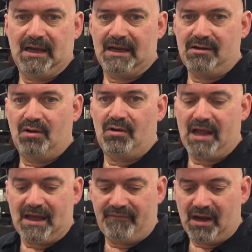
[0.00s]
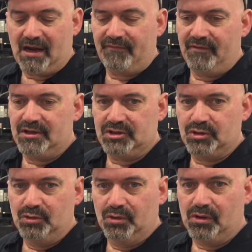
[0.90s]
I don't have every
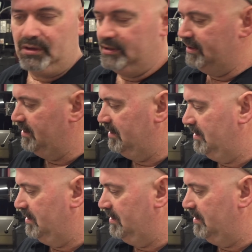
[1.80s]
tool